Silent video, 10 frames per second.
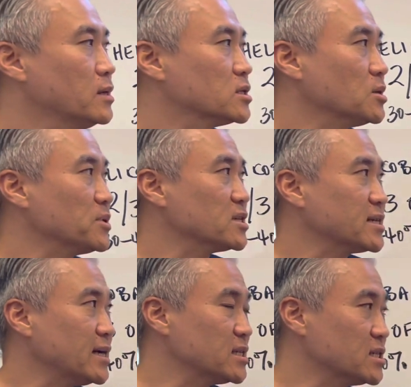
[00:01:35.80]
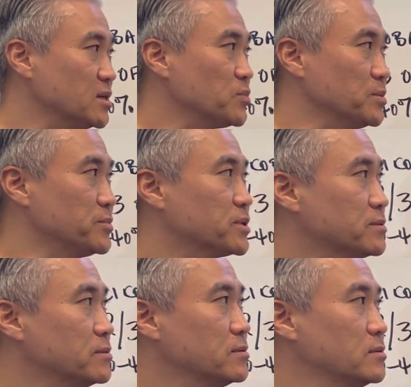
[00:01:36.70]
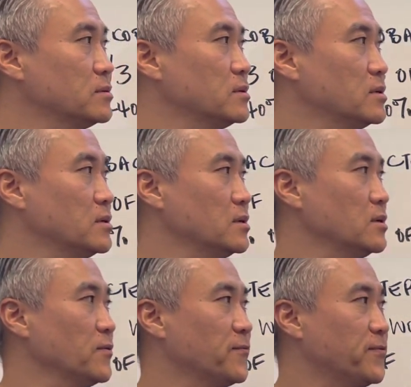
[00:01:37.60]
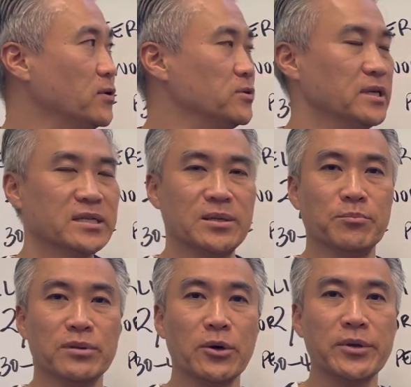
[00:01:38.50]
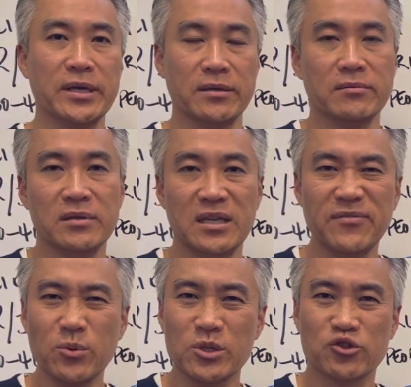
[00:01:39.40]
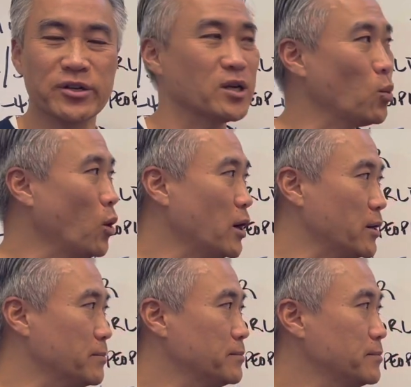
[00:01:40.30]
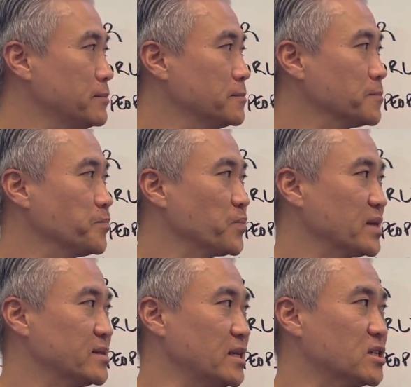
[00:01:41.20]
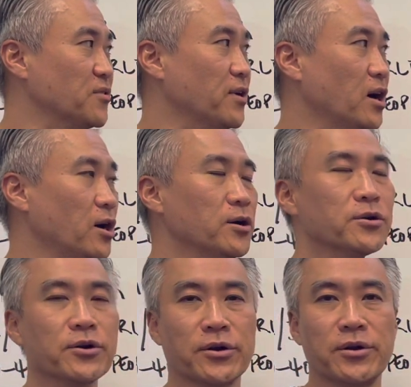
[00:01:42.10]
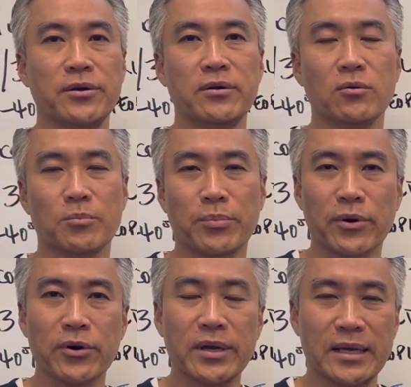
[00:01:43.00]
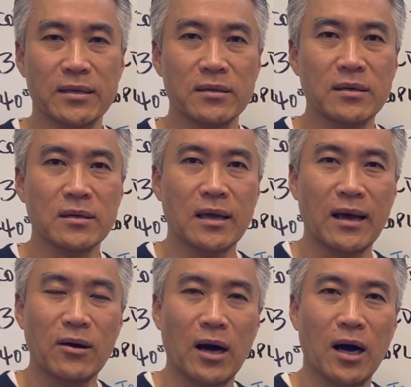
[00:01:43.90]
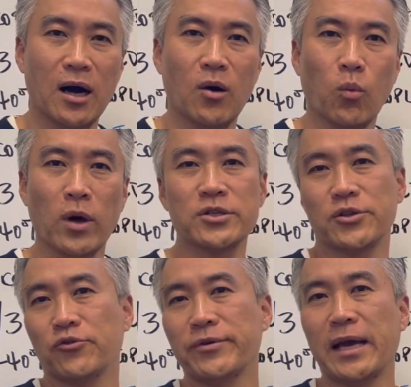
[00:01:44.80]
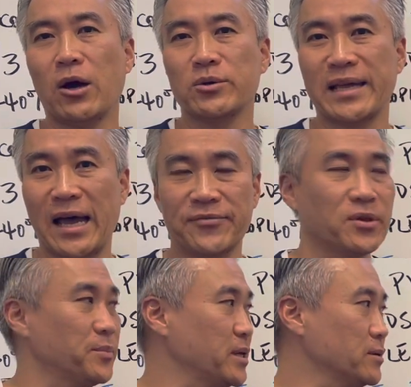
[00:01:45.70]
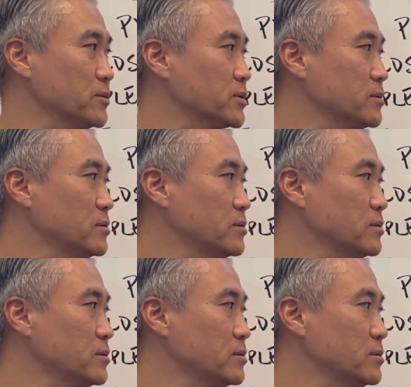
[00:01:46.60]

Some of the signs and symptoms fullness and bloating, even with drinking water, sense of hunger or burning uh, one to three hours after meals,